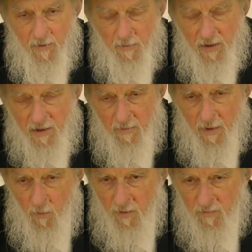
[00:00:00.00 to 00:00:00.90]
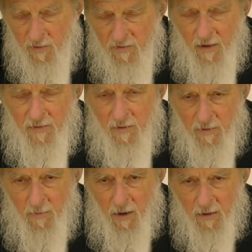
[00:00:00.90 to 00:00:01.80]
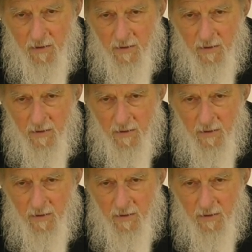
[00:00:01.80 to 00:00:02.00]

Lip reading: But he did make one philosophical remark.